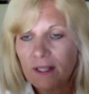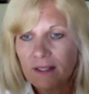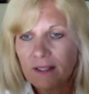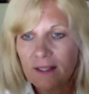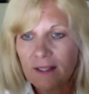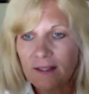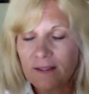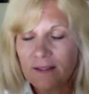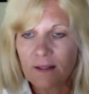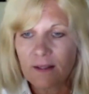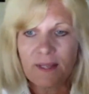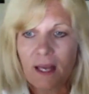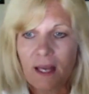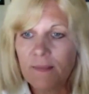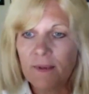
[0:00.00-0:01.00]
in some
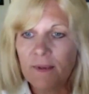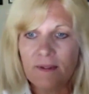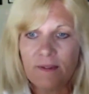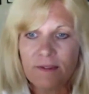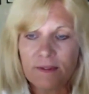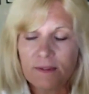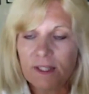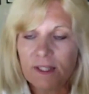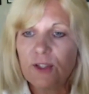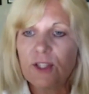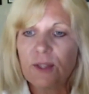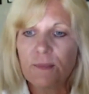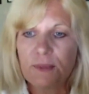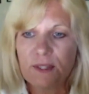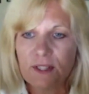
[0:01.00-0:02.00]
type of
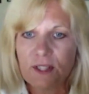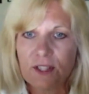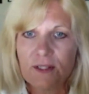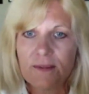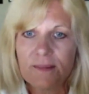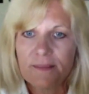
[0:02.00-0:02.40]
leadership position?